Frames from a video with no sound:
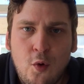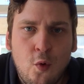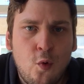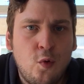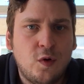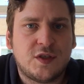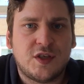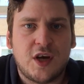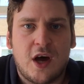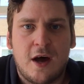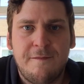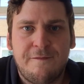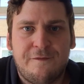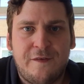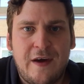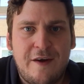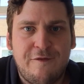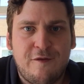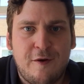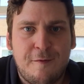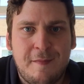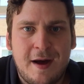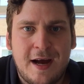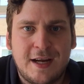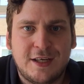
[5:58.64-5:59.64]
all-time
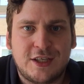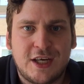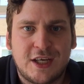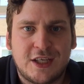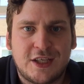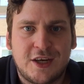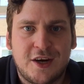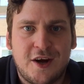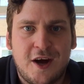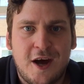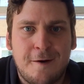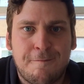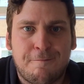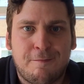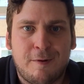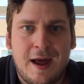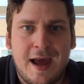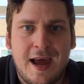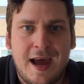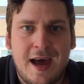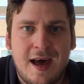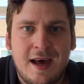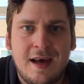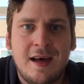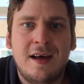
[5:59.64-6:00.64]
favourite Manchester United
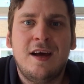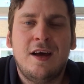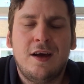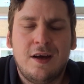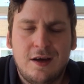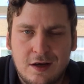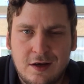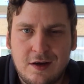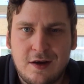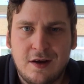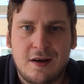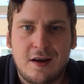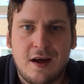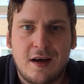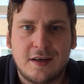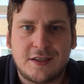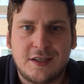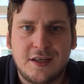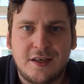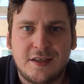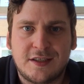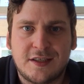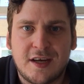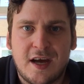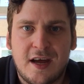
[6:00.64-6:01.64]
player. Good luck
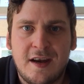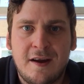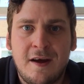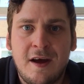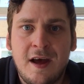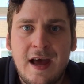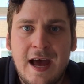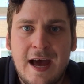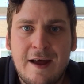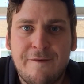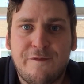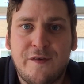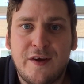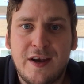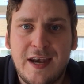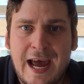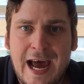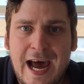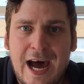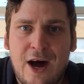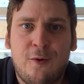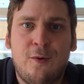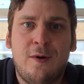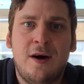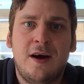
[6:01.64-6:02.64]
to you, son. And for
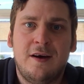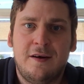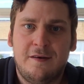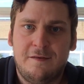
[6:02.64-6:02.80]
now,